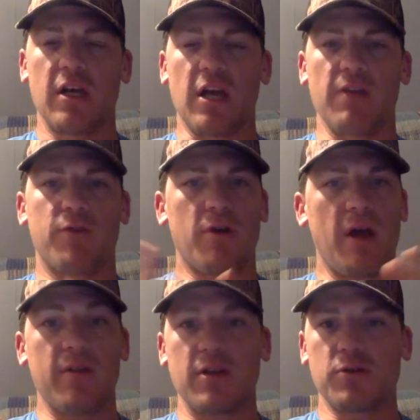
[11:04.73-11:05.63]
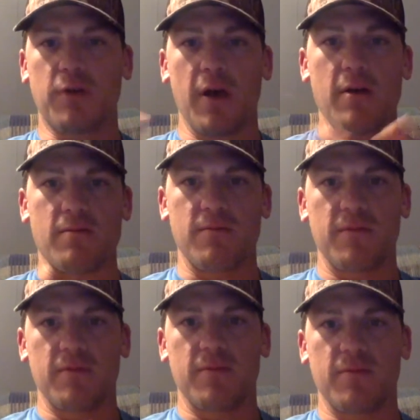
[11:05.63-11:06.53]
And if they're not, that's okay.
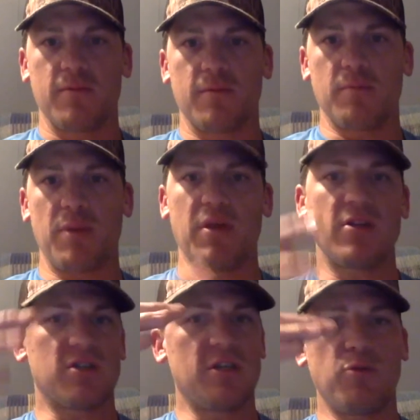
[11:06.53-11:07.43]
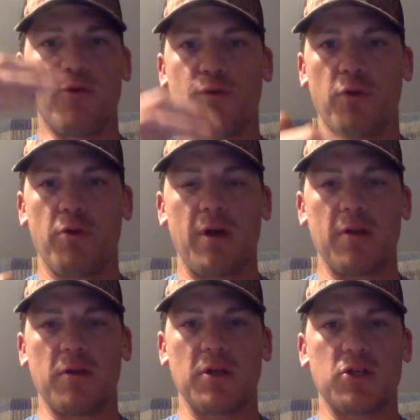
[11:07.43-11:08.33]
Maybe they just need to move further down
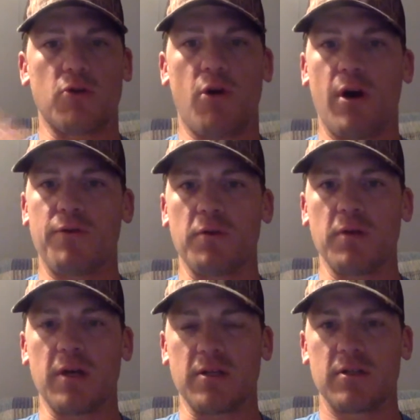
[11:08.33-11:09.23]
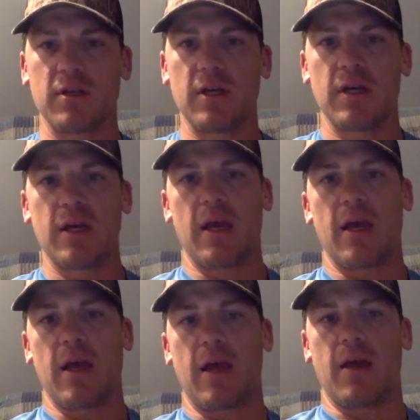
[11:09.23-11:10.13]
the list or off your list.
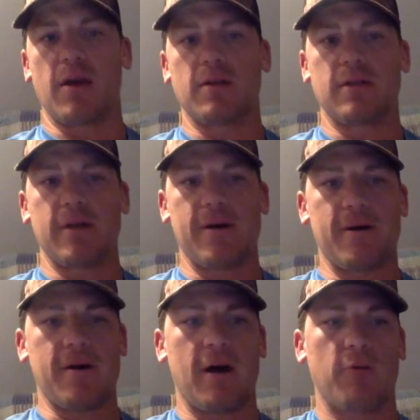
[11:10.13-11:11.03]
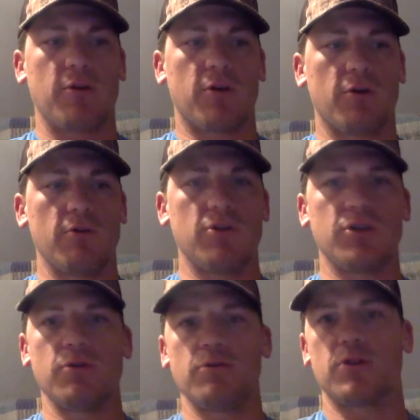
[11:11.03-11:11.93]
And I would encourage
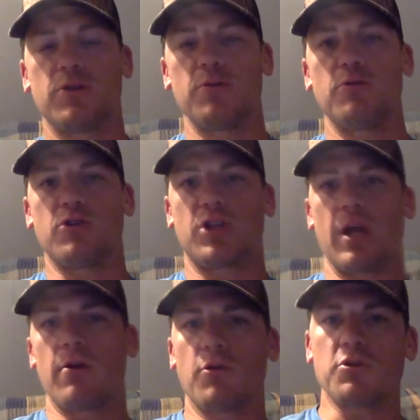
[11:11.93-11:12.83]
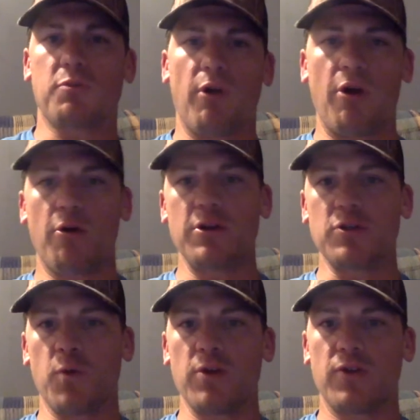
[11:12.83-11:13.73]
you to share those priorities
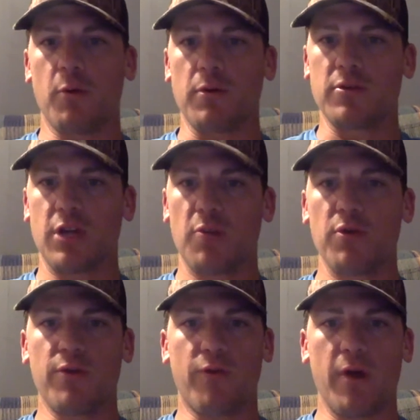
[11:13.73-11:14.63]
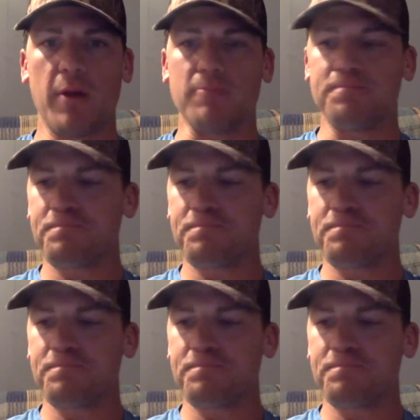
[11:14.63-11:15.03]
with someone. Share them with a friend.